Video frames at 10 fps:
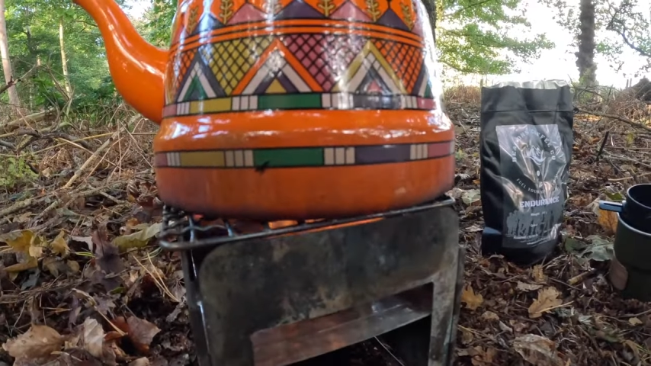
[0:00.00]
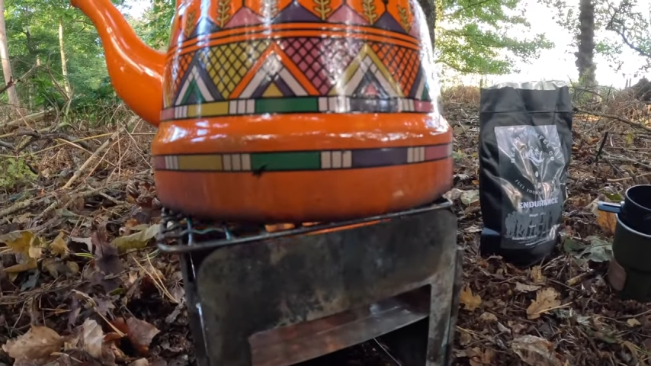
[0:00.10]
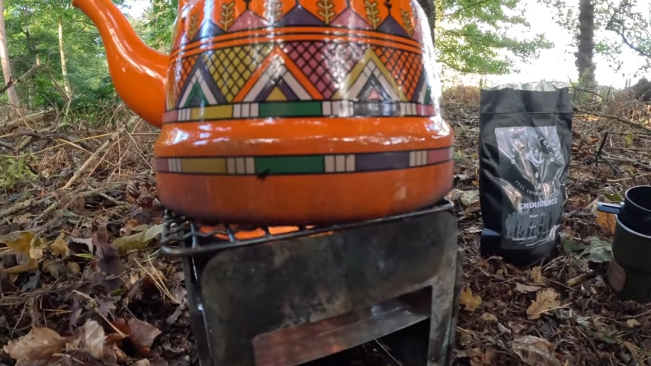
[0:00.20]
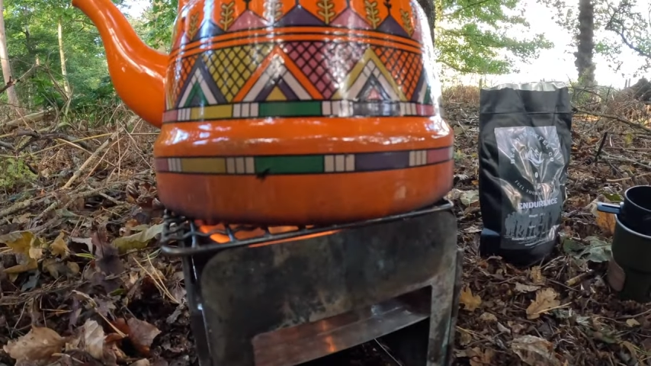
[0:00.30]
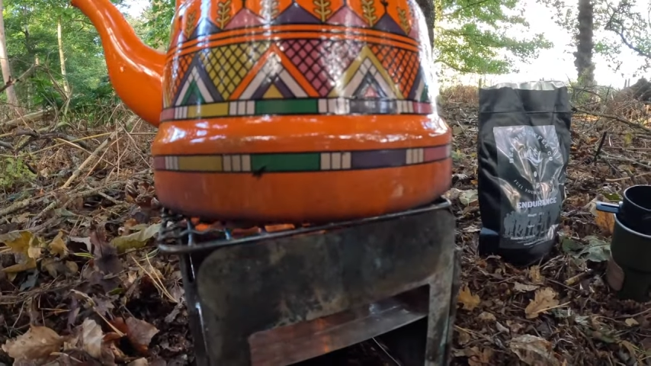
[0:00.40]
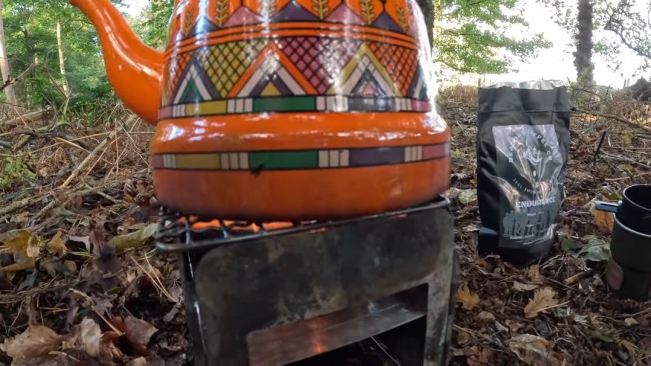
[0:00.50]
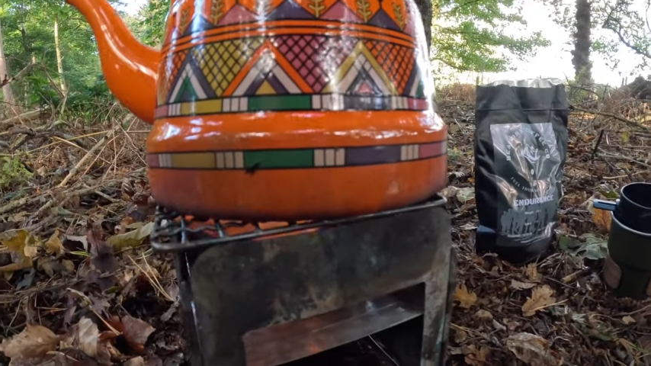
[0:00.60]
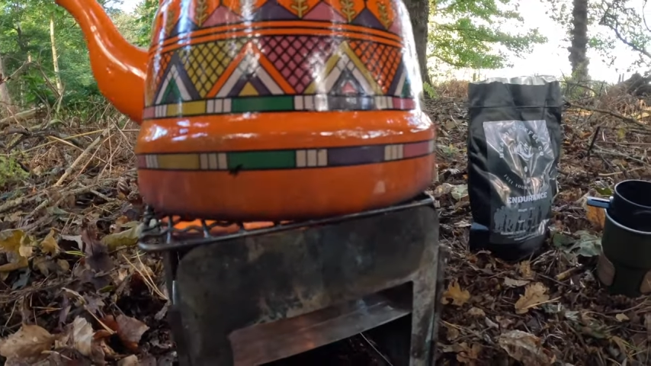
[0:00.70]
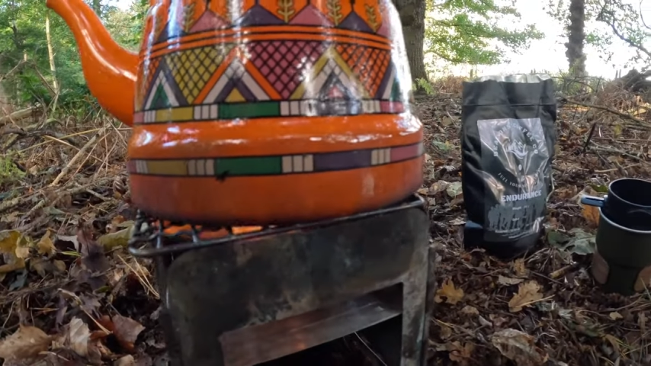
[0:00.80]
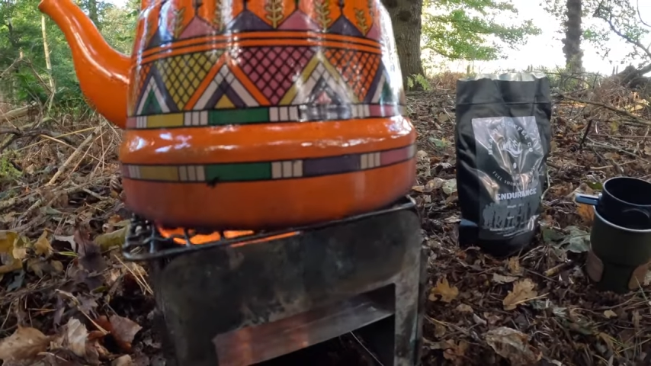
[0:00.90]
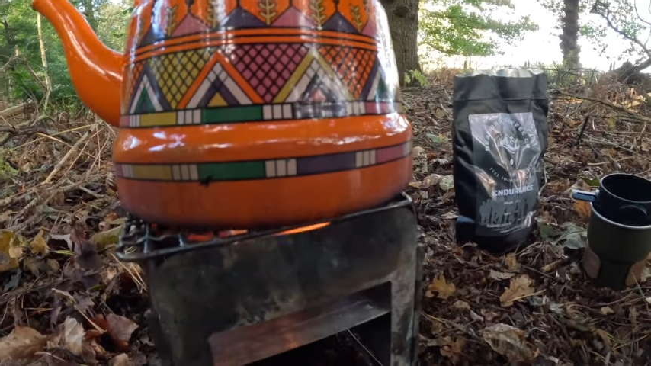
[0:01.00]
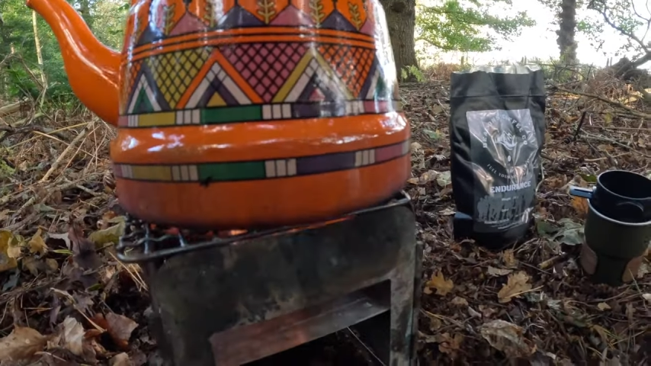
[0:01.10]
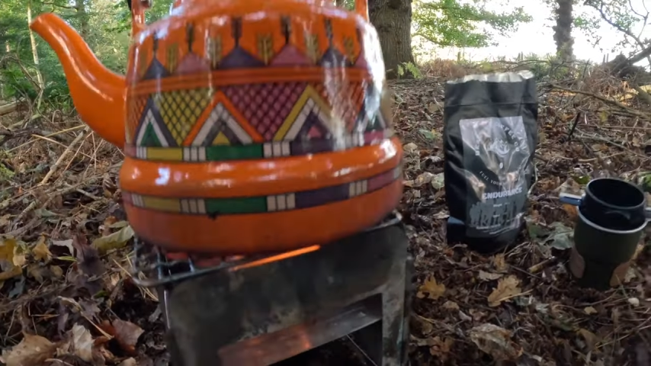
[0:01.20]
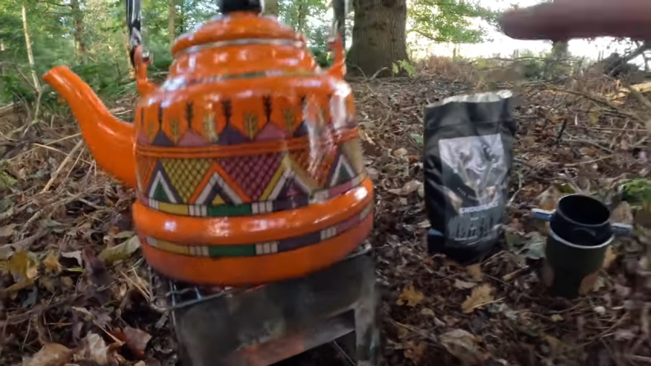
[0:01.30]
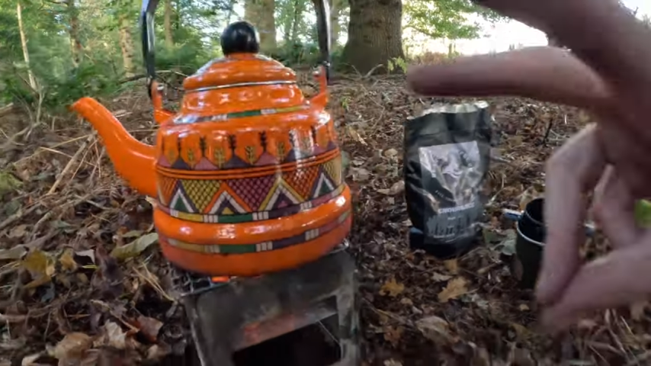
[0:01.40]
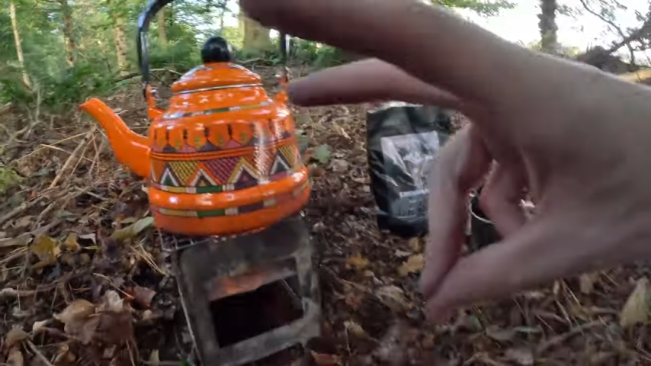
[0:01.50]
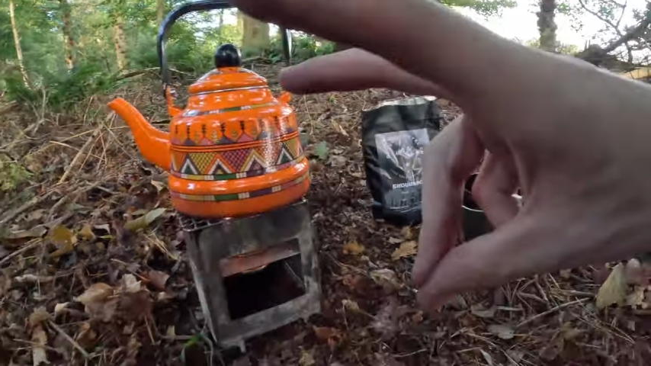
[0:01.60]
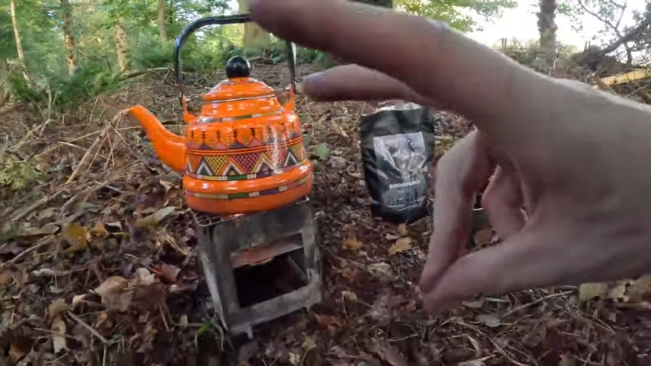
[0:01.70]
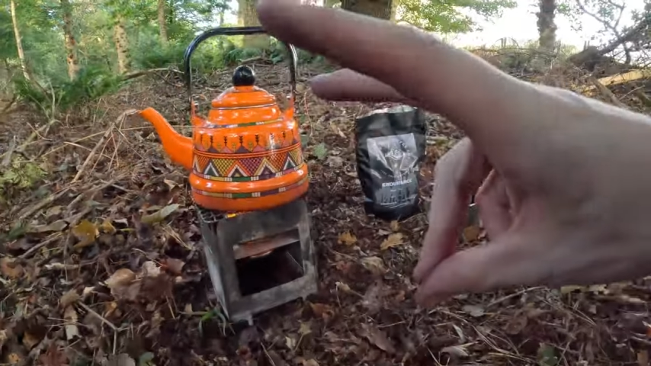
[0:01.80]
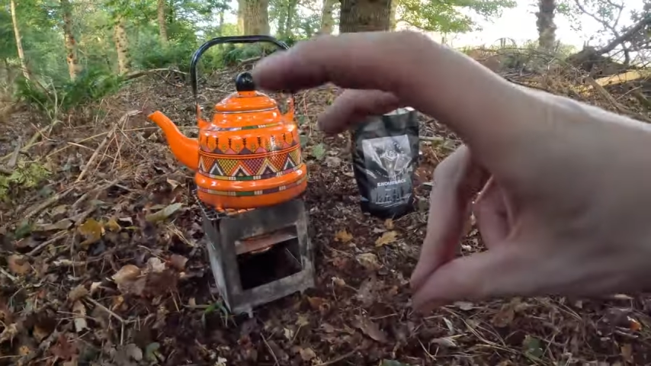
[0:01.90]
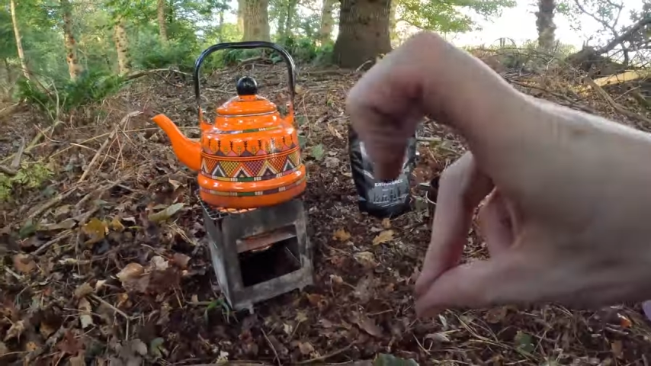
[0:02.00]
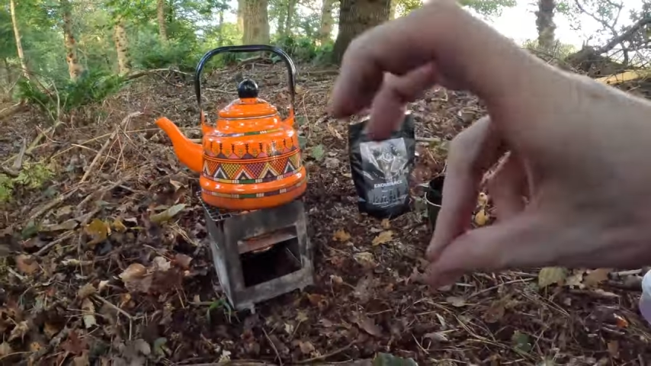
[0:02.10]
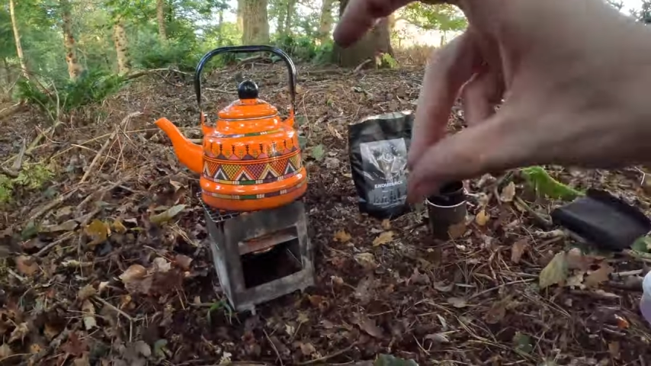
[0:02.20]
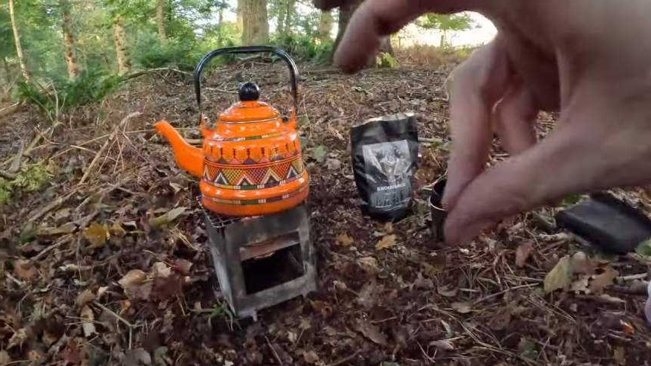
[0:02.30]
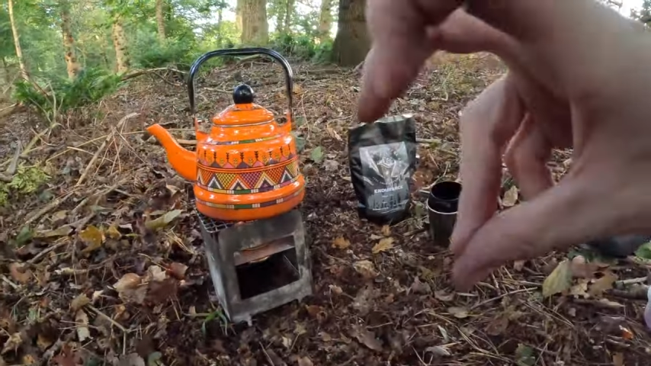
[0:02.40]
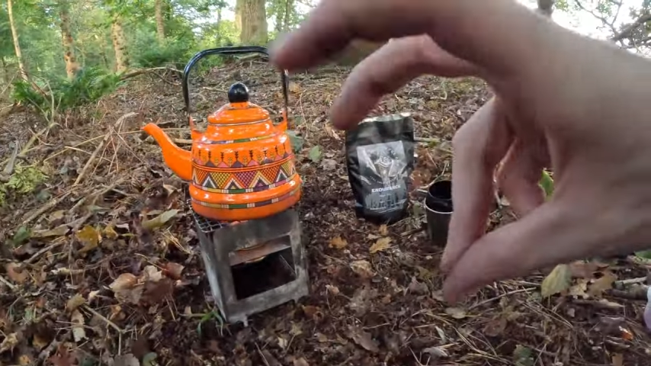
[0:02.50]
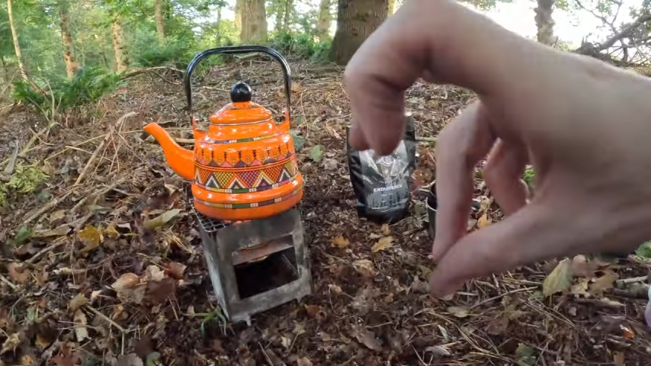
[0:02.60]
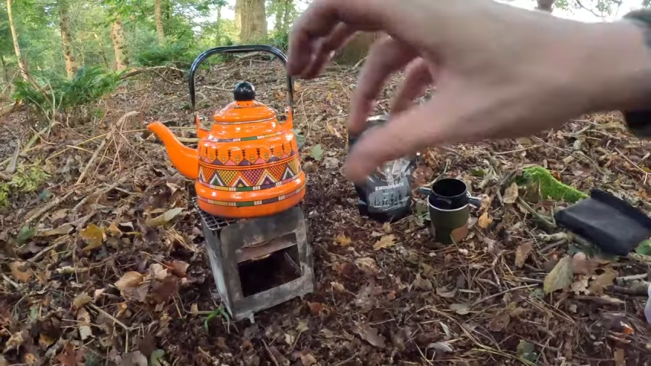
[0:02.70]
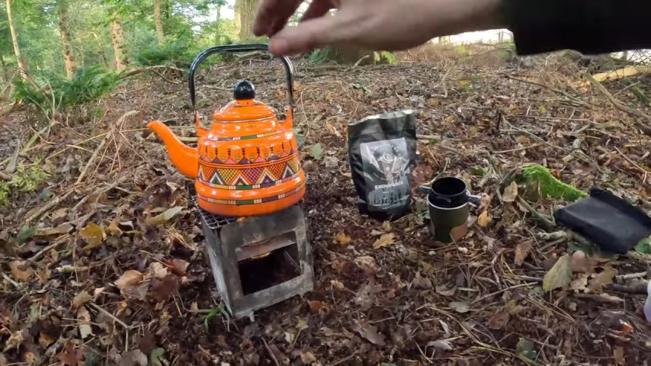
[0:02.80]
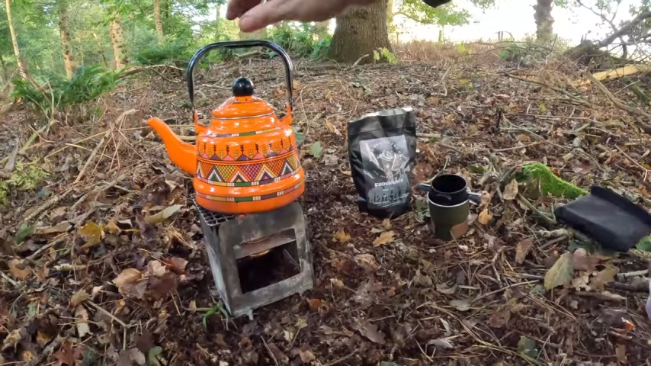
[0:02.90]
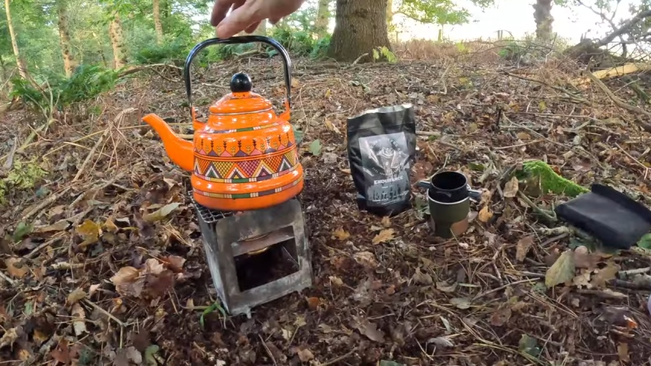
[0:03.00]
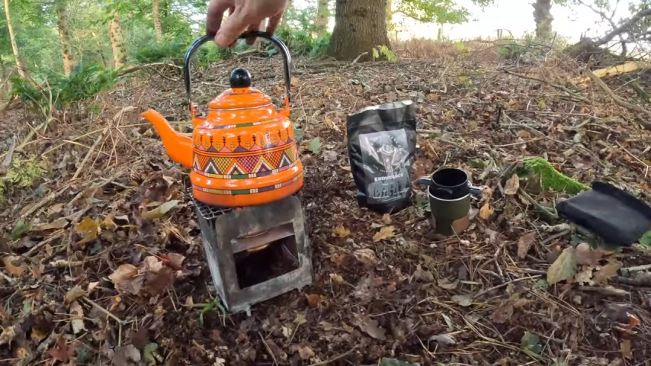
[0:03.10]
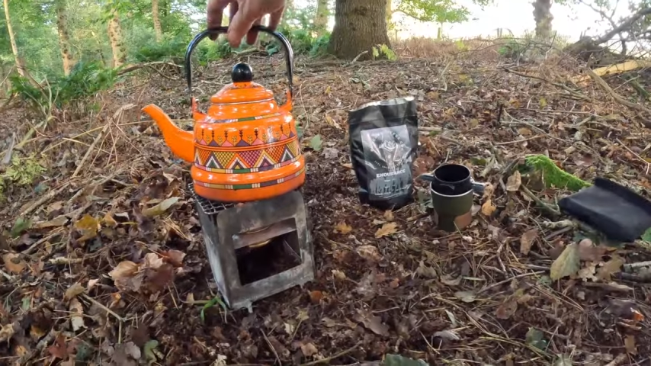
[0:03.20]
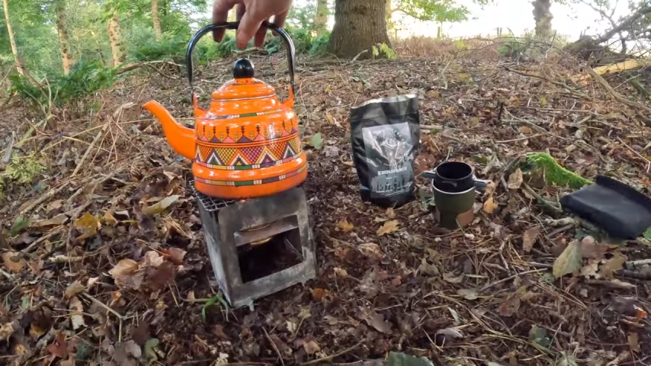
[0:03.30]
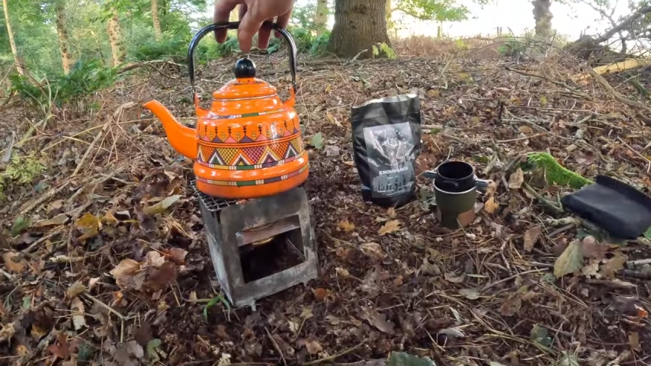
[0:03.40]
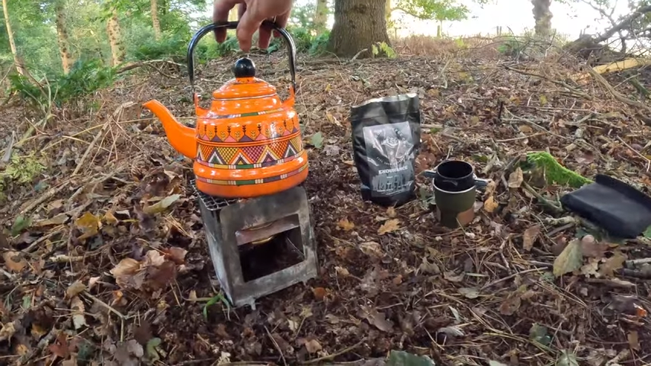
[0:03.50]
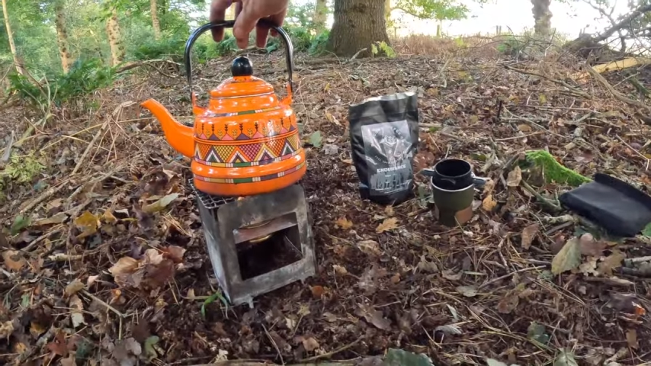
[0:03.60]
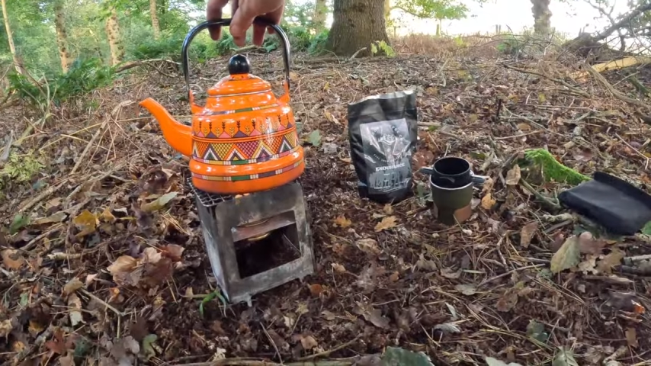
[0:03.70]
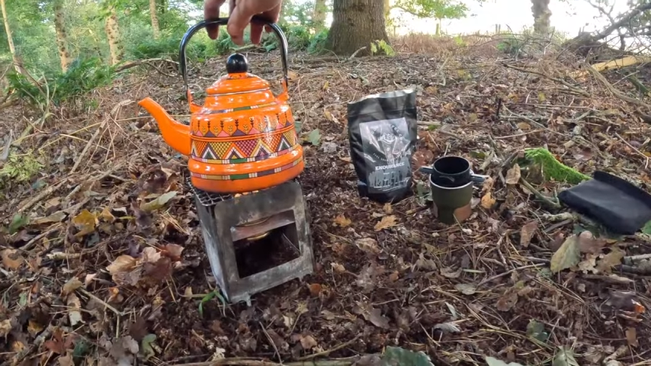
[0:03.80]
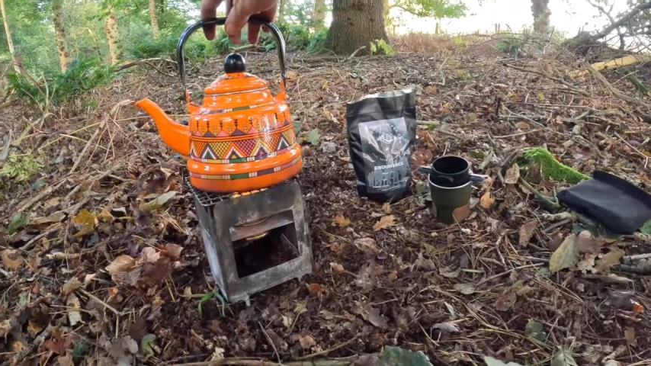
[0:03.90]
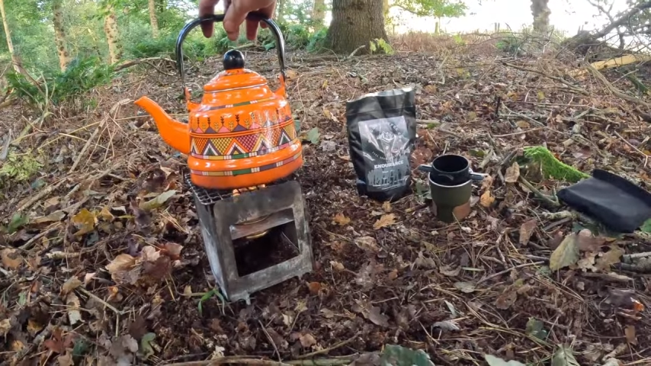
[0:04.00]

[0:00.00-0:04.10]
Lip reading: (no speaker visible)